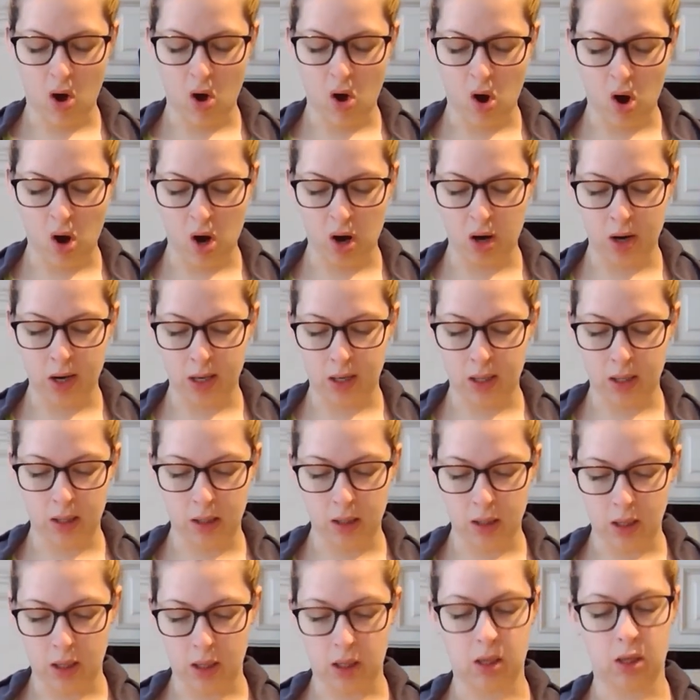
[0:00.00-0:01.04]
hard and
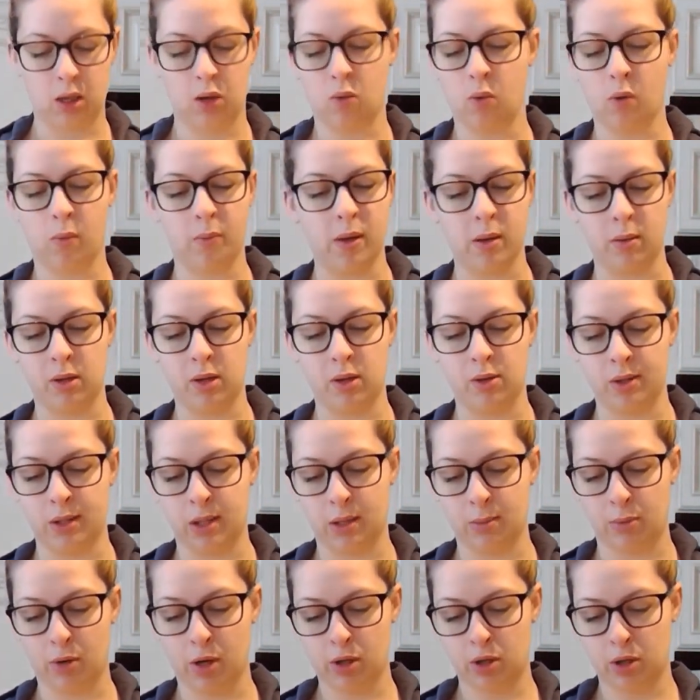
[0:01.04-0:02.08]
you won't be able to use
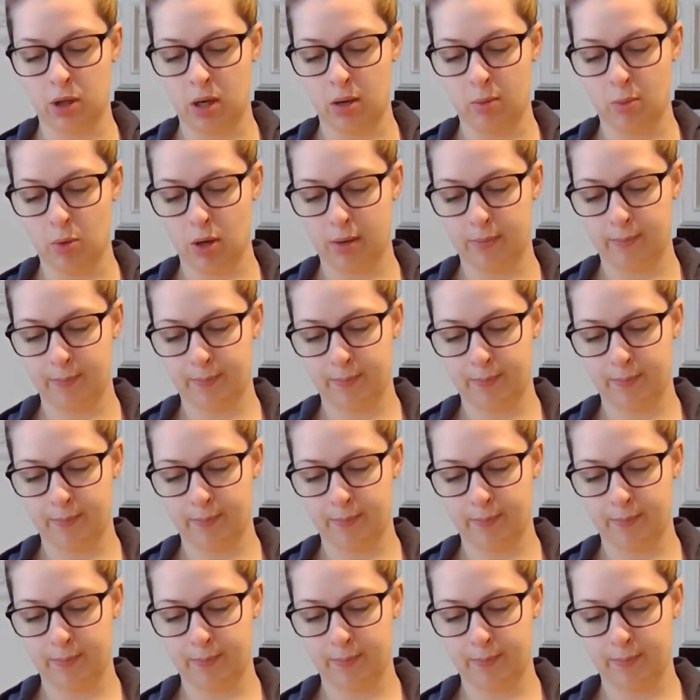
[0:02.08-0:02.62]
the brush anymore.